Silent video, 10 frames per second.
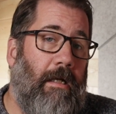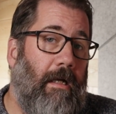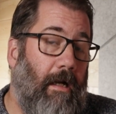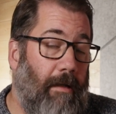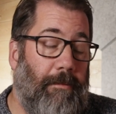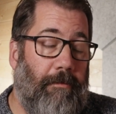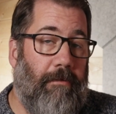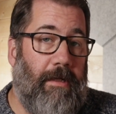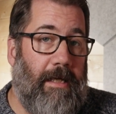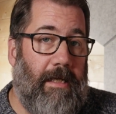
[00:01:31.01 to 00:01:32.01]
I'm not
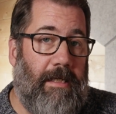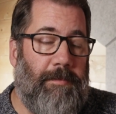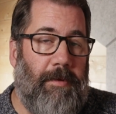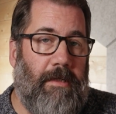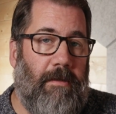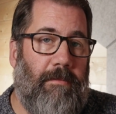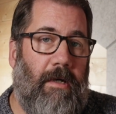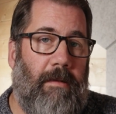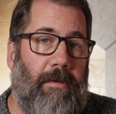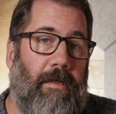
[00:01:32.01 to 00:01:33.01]
running any springs on
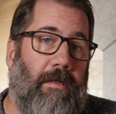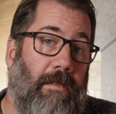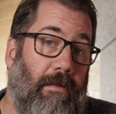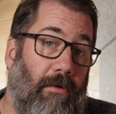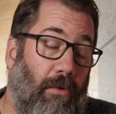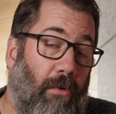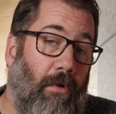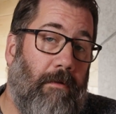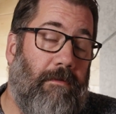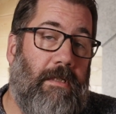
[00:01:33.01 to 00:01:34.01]
mine because
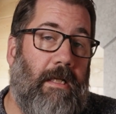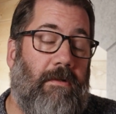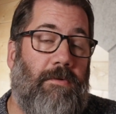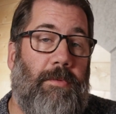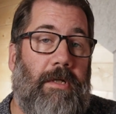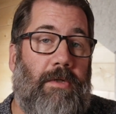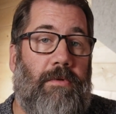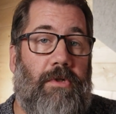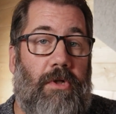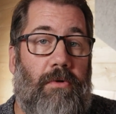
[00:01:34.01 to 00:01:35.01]
all of the sets of springs
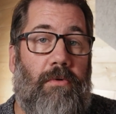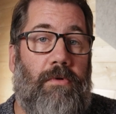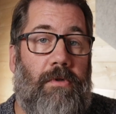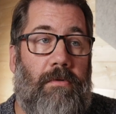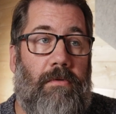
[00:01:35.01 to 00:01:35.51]
were too